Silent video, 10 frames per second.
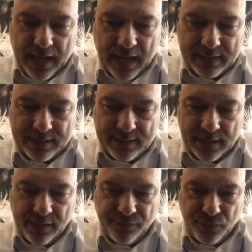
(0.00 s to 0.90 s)
And
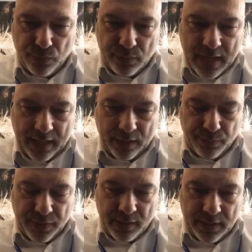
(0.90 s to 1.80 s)
if you would like
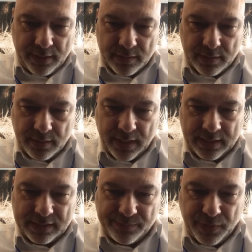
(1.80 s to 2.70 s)
to be the leader,
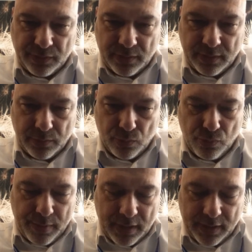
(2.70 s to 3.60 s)
and especially a
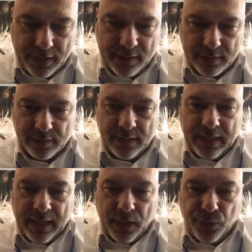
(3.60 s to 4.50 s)
woman leader,
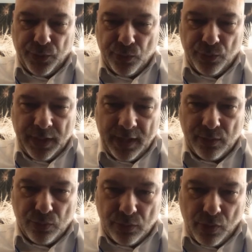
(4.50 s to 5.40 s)
you
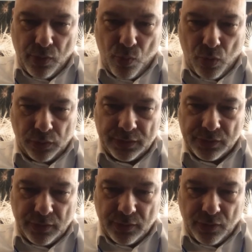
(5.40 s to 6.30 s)
need to know what
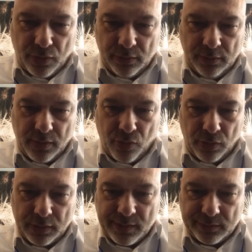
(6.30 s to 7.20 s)
is going on
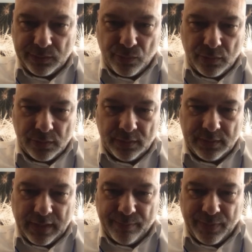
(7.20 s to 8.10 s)
all around the world
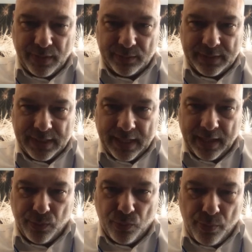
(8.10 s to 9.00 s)
about
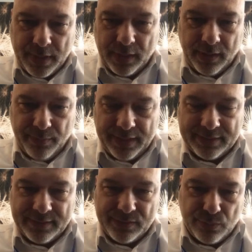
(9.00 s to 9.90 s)
the women in
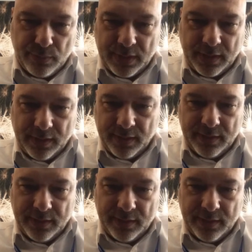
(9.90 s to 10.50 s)
business, women